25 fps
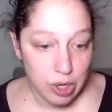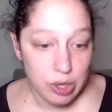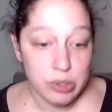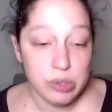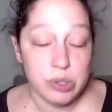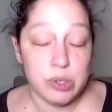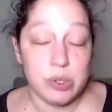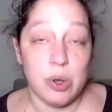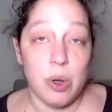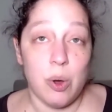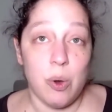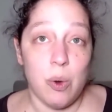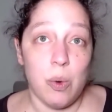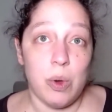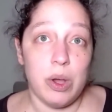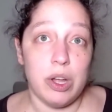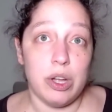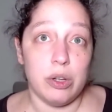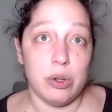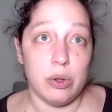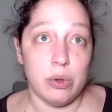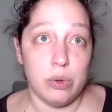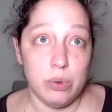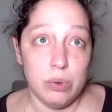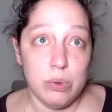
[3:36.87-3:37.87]
So
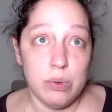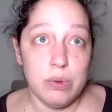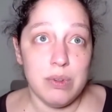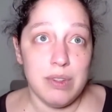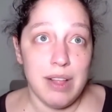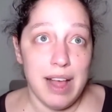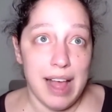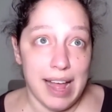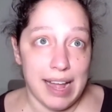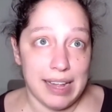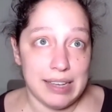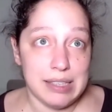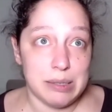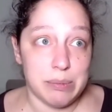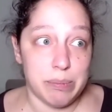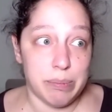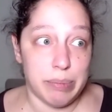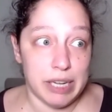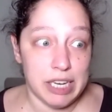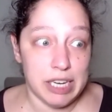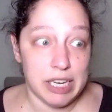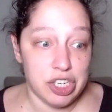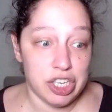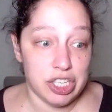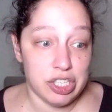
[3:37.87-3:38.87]
Google Ads
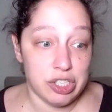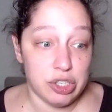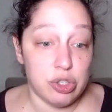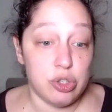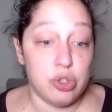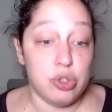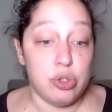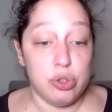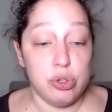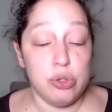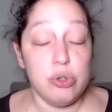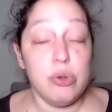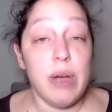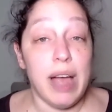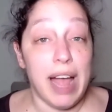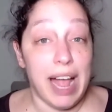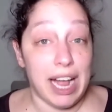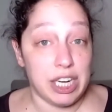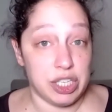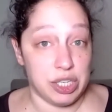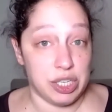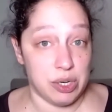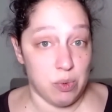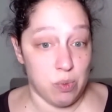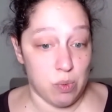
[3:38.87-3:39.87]
budgets do
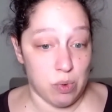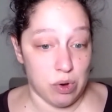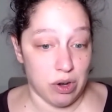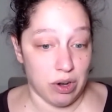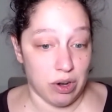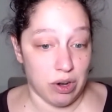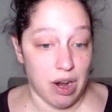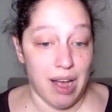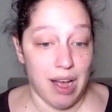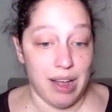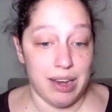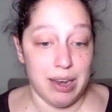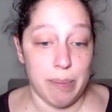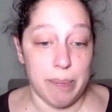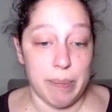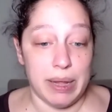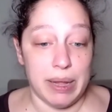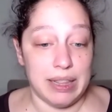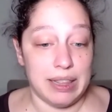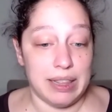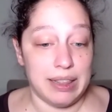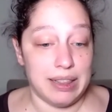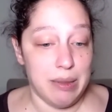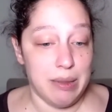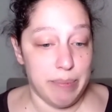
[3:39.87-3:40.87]
actually work on a
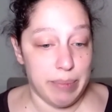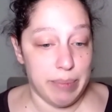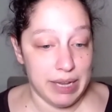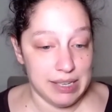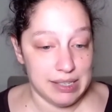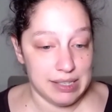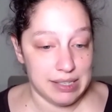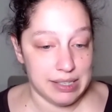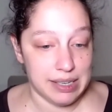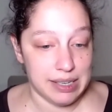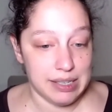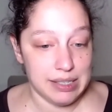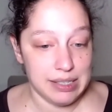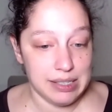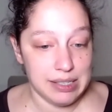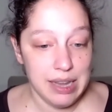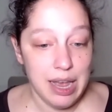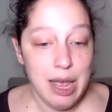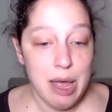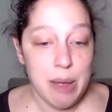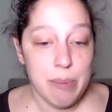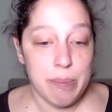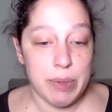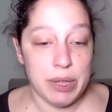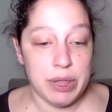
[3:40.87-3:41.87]
monthly basis,
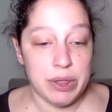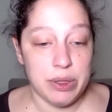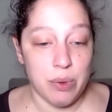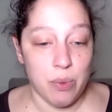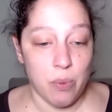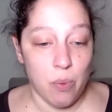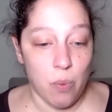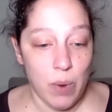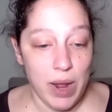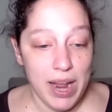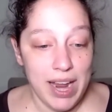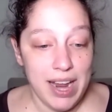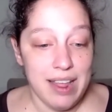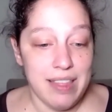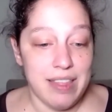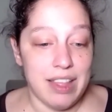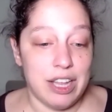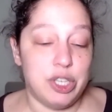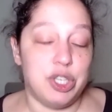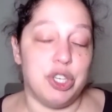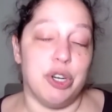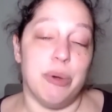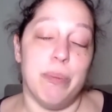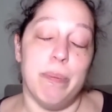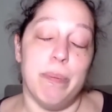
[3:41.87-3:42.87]
but the way
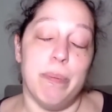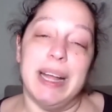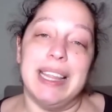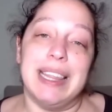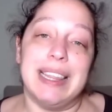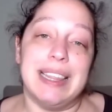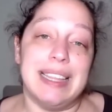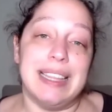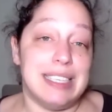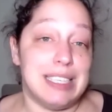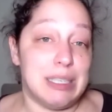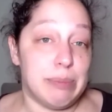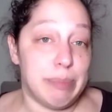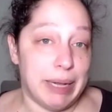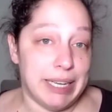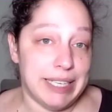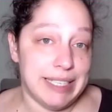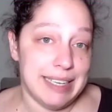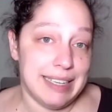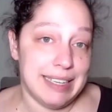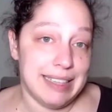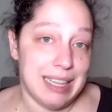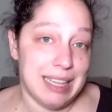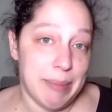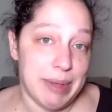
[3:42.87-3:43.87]
that your monthly
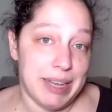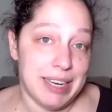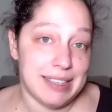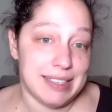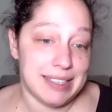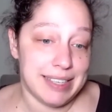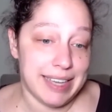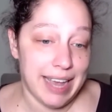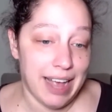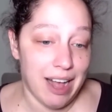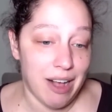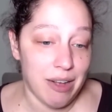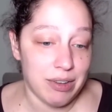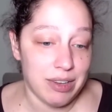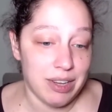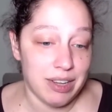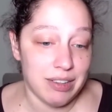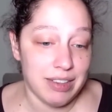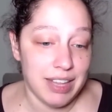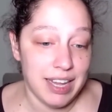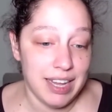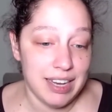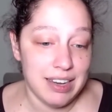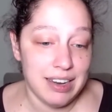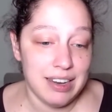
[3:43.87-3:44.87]
spending limit is
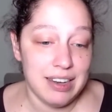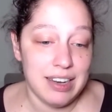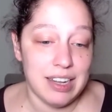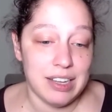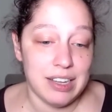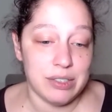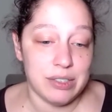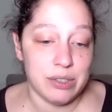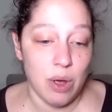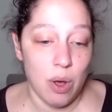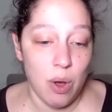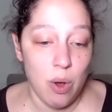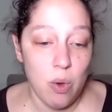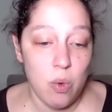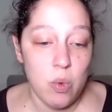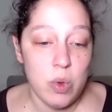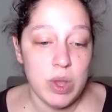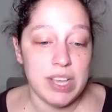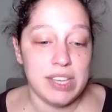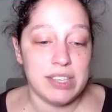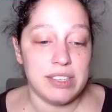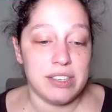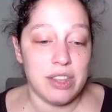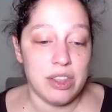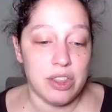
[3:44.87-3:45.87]
calculated is
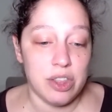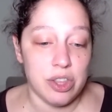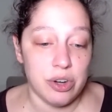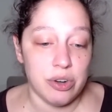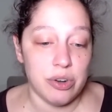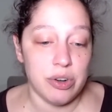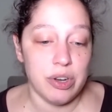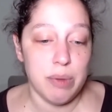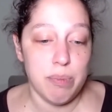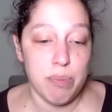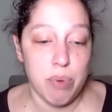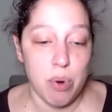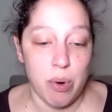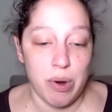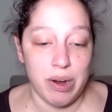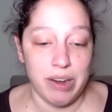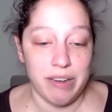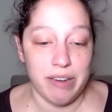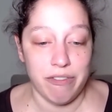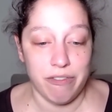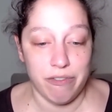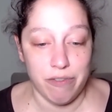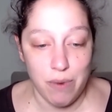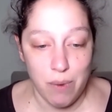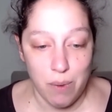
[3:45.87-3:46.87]
always thirty
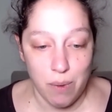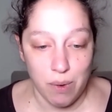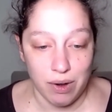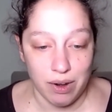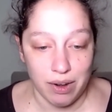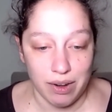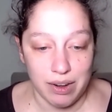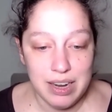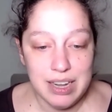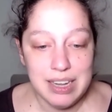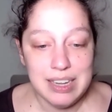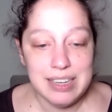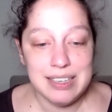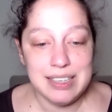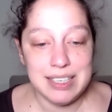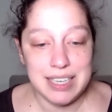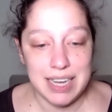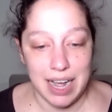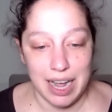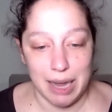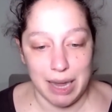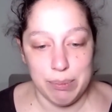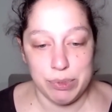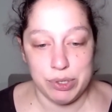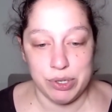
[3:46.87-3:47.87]
point four
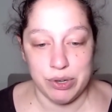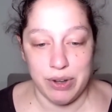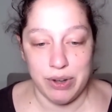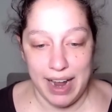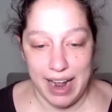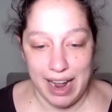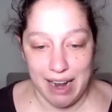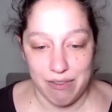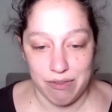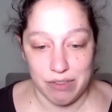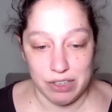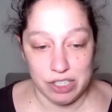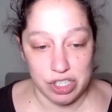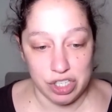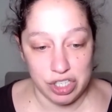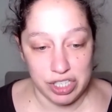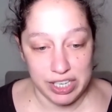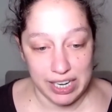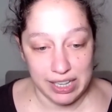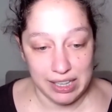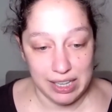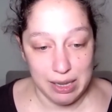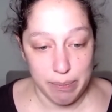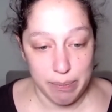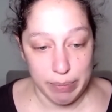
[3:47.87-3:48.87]
times your average
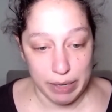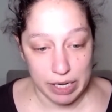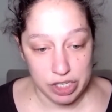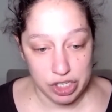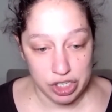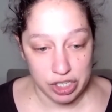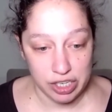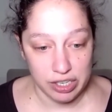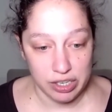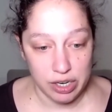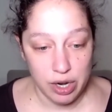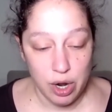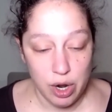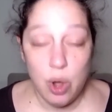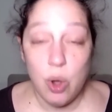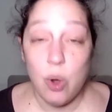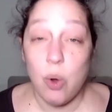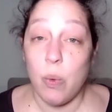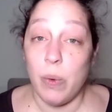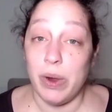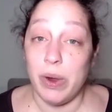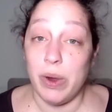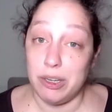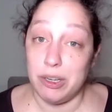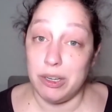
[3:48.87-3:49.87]
daily budget.
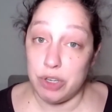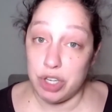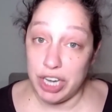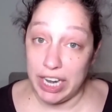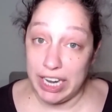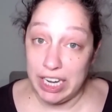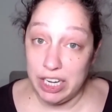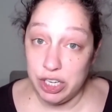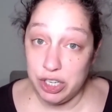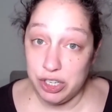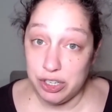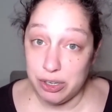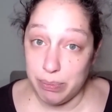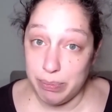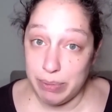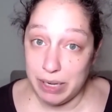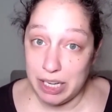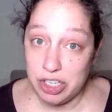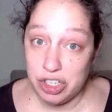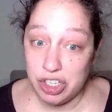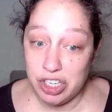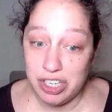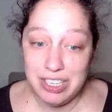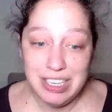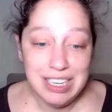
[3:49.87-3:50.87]
When you change your
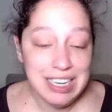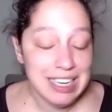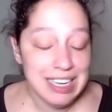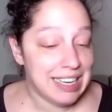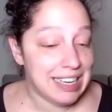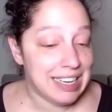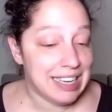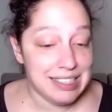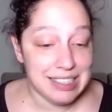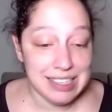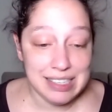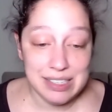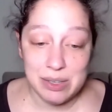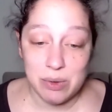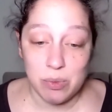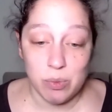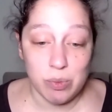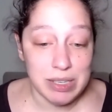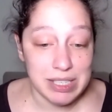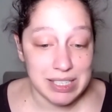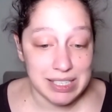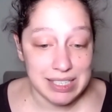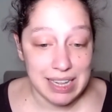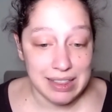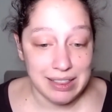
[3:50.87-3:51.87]
budget, it doesn't
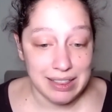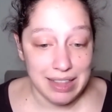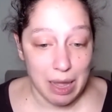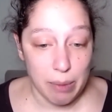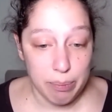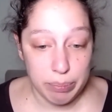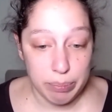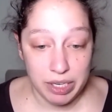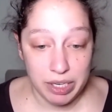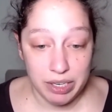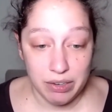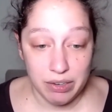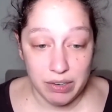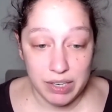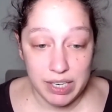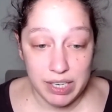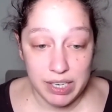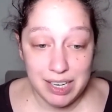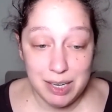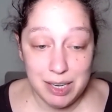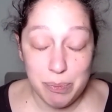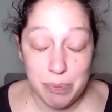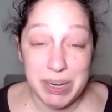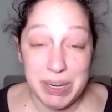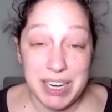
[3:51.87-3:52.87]
reset that
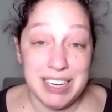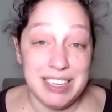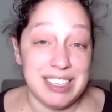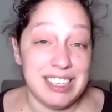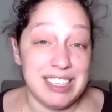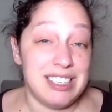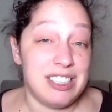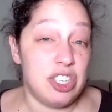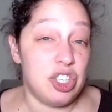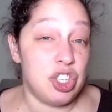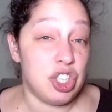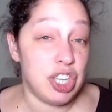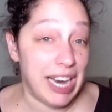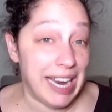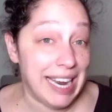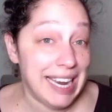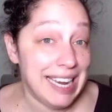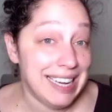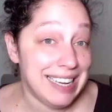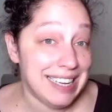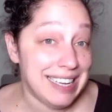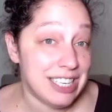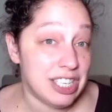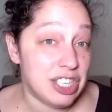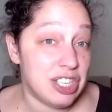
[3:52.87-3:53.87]
period, but it does
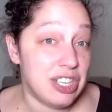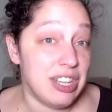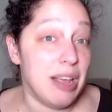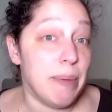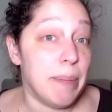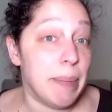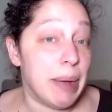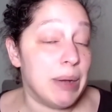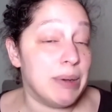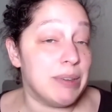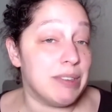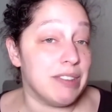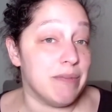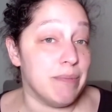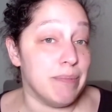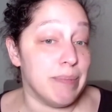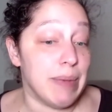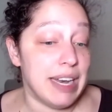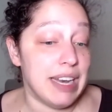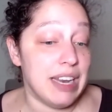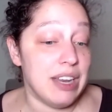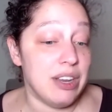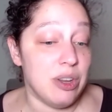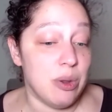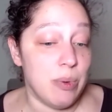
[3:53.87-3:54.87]
change the amount of
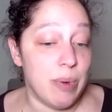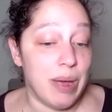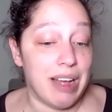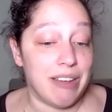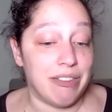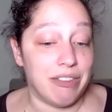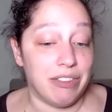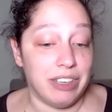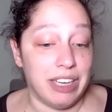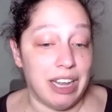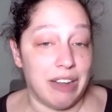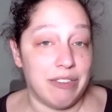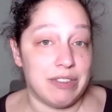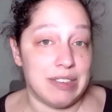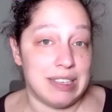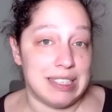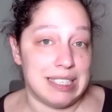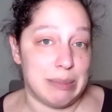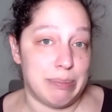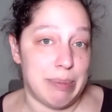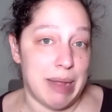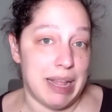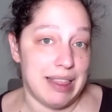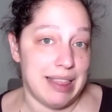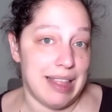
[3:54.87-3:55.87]
money you have left to
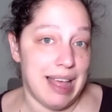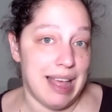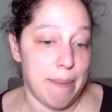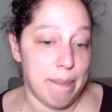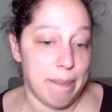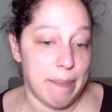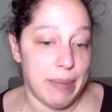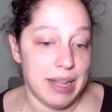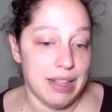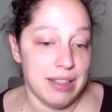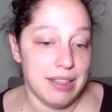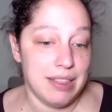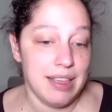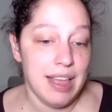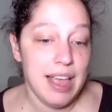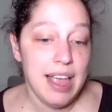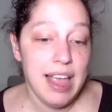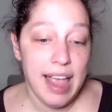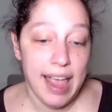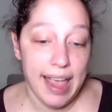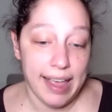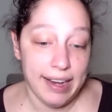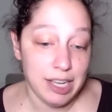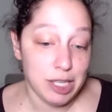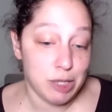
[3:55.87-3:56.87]
spend that month,
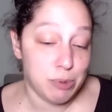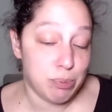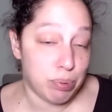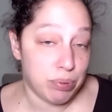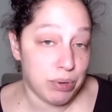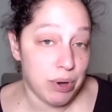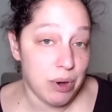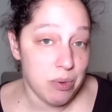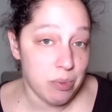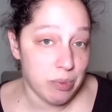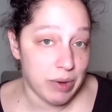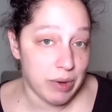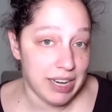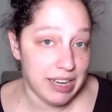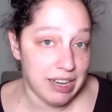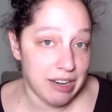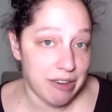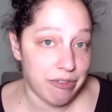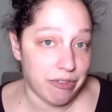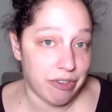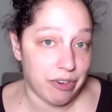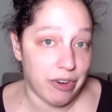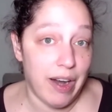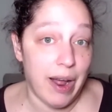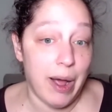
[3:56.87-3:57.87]
and it's
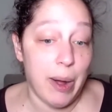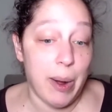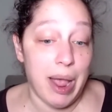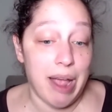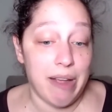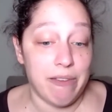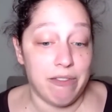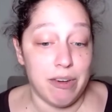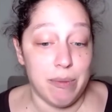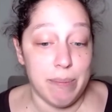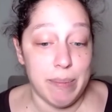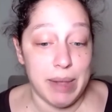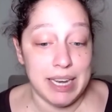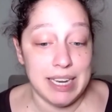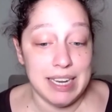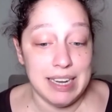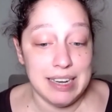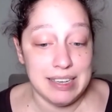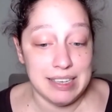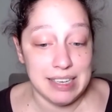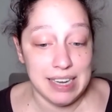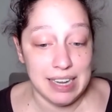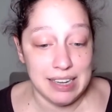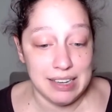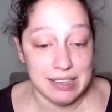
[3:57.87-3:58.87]
prorated for however many
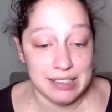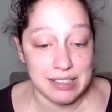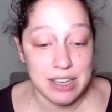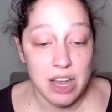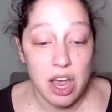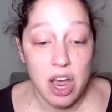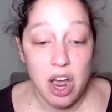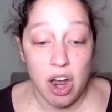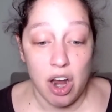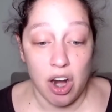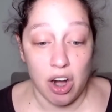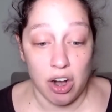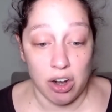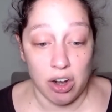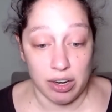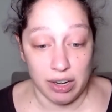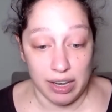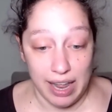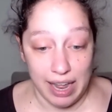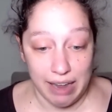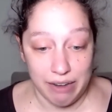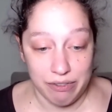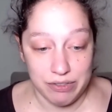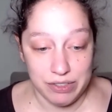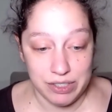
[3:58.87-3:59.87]
days are
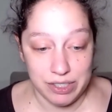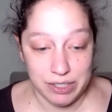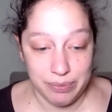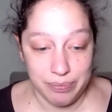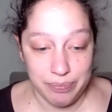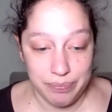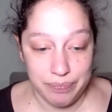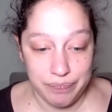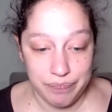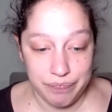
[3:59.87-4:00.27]
left.